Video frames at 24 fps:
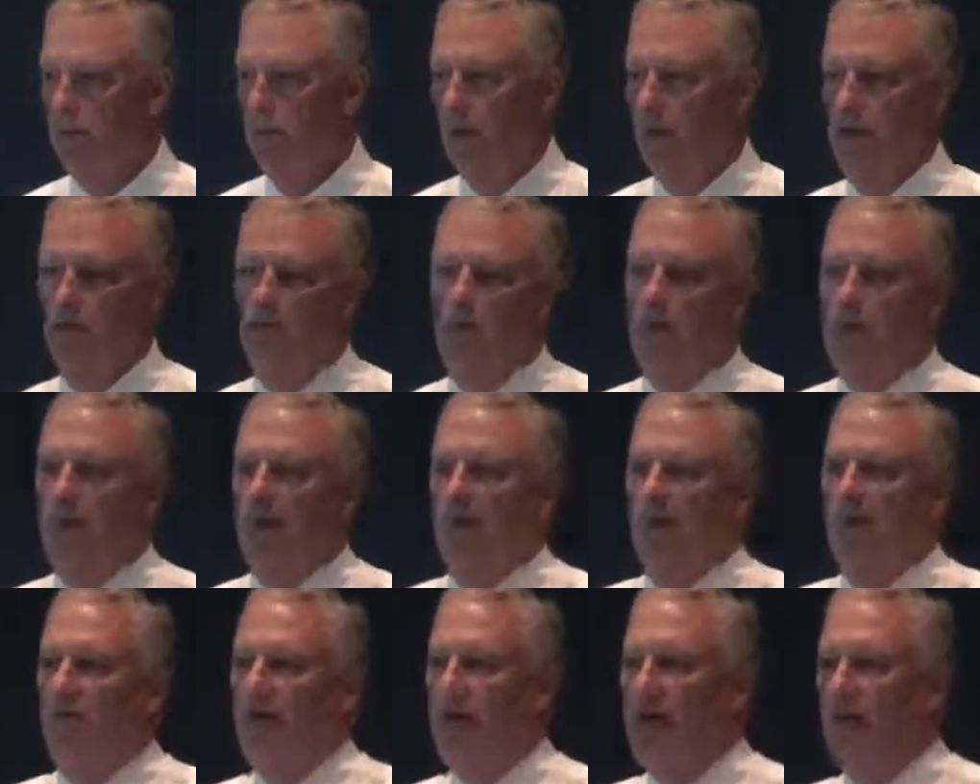
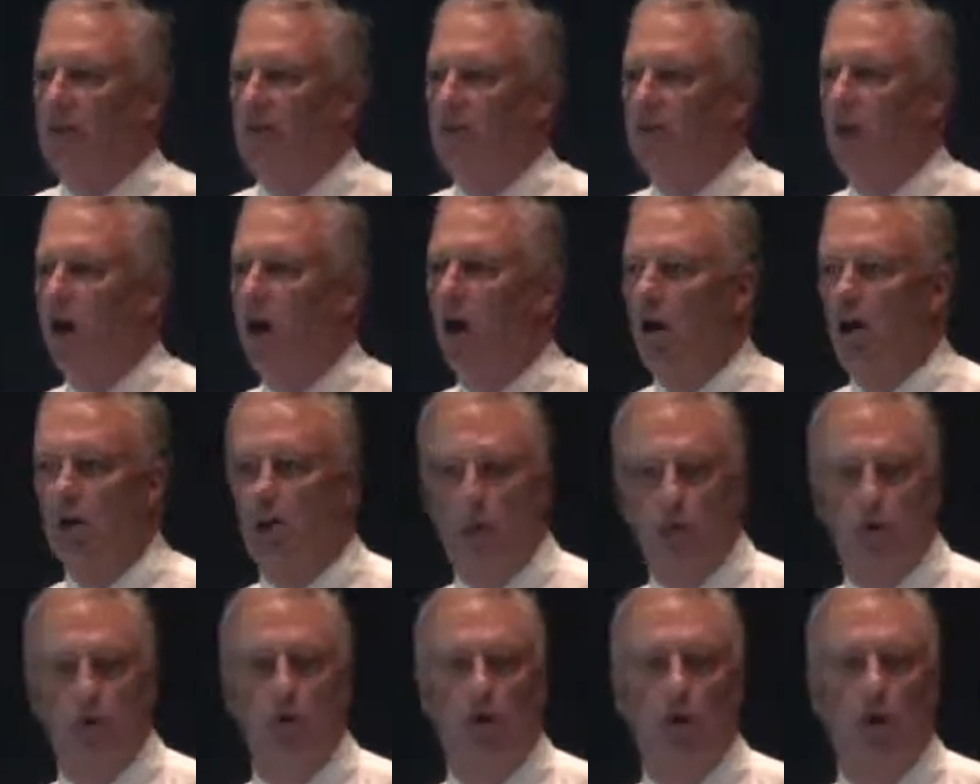If that's all
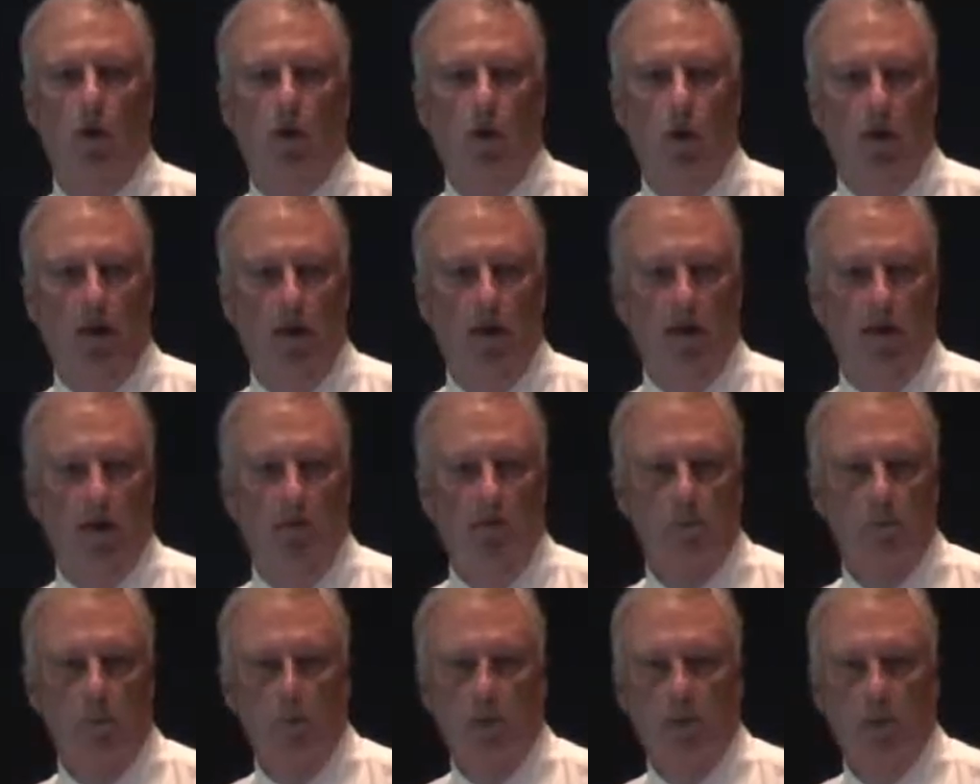you're doing,
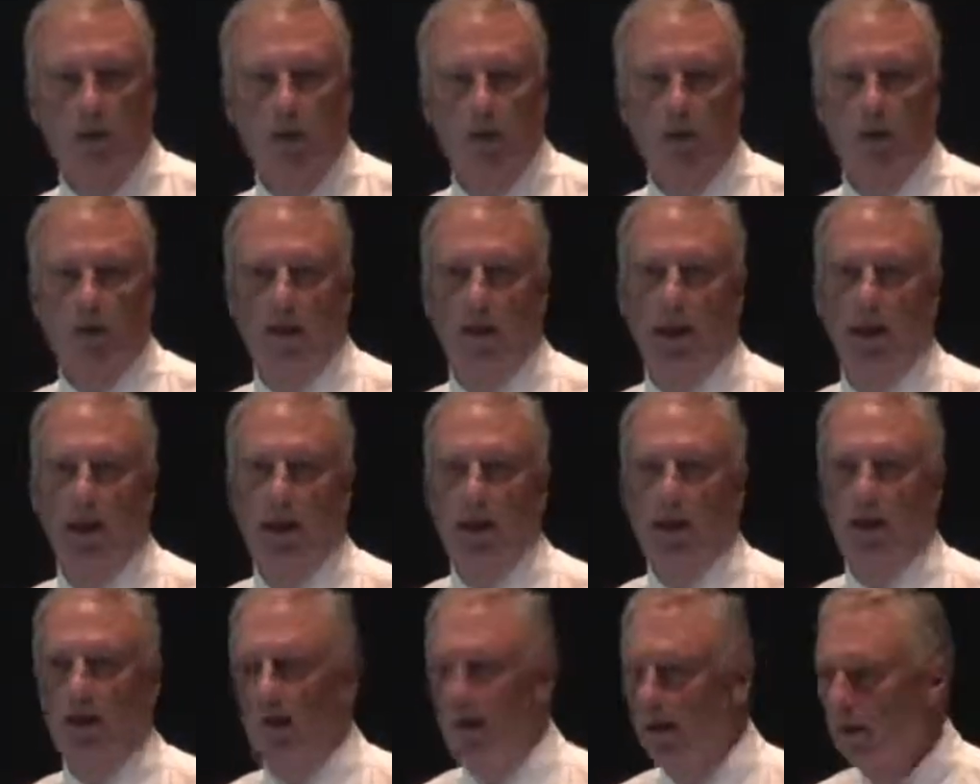
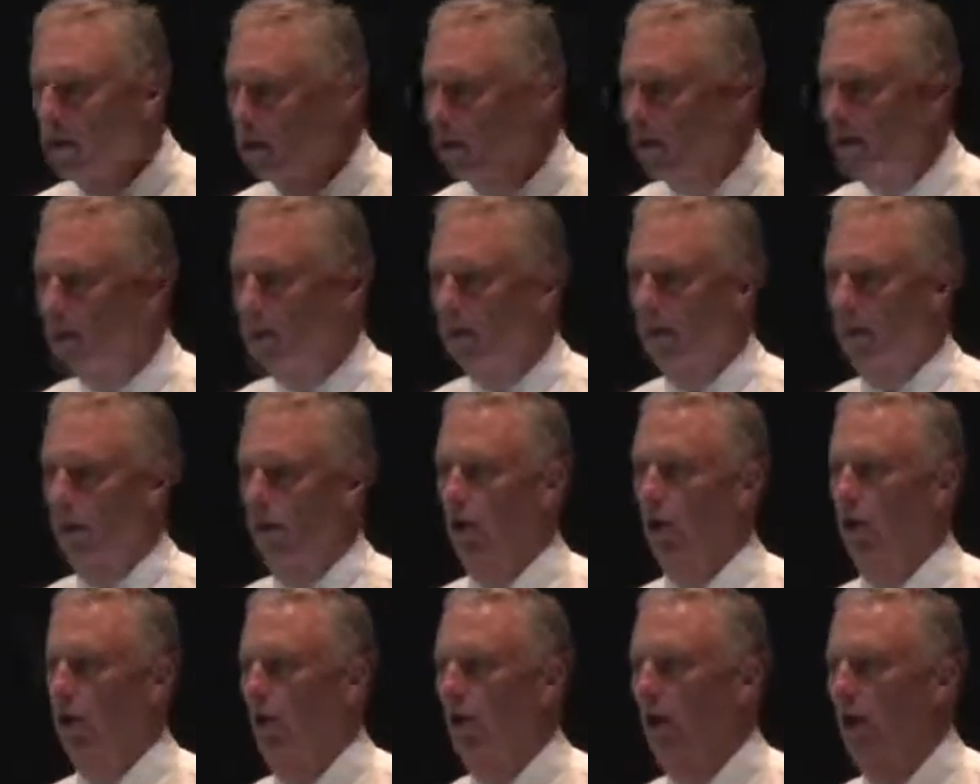then
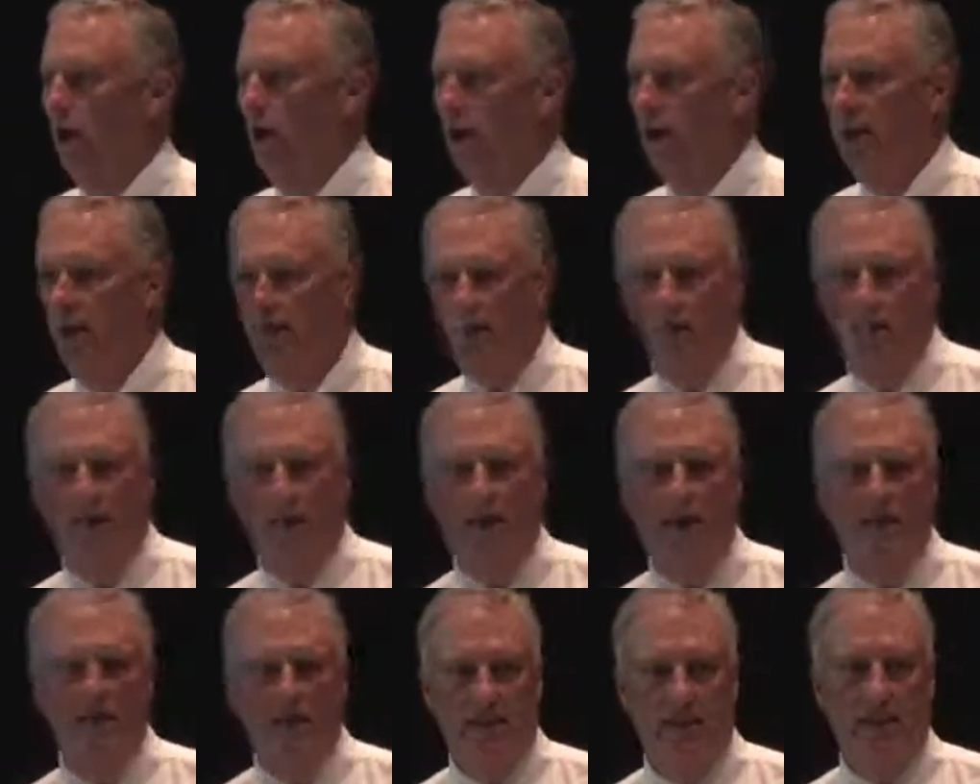you're one of the
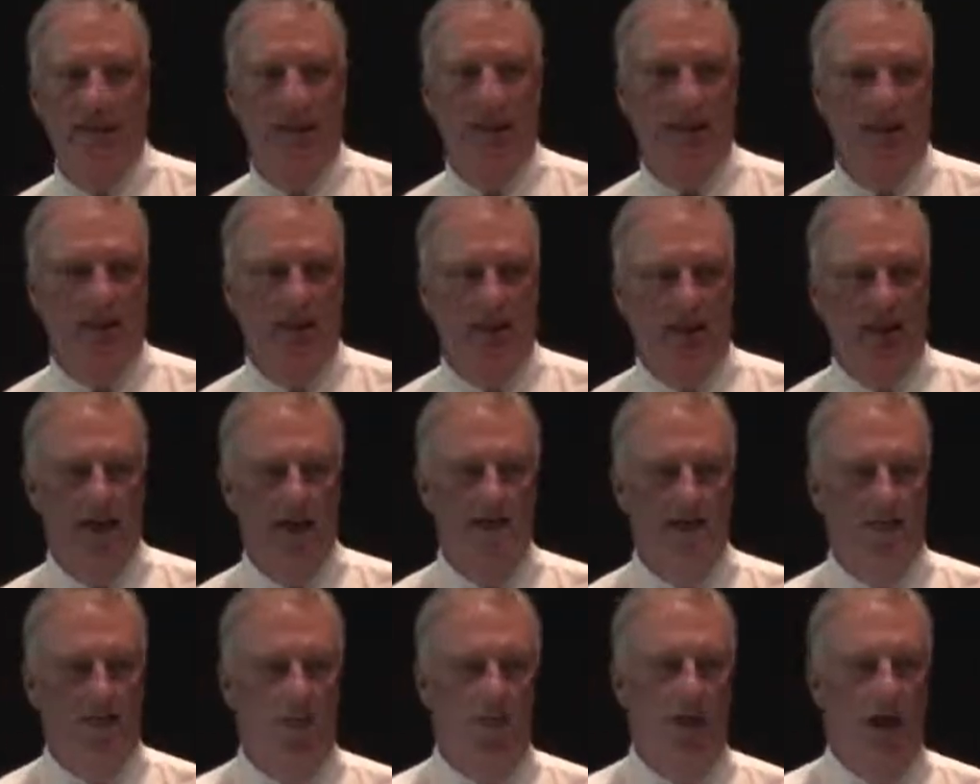best
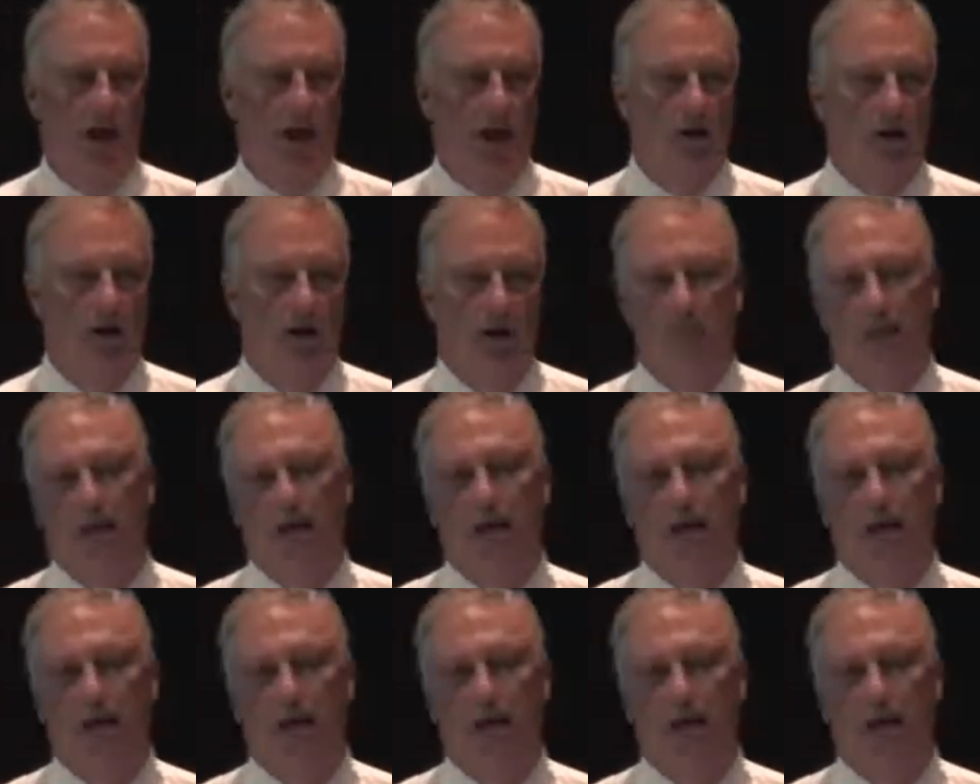candidates around to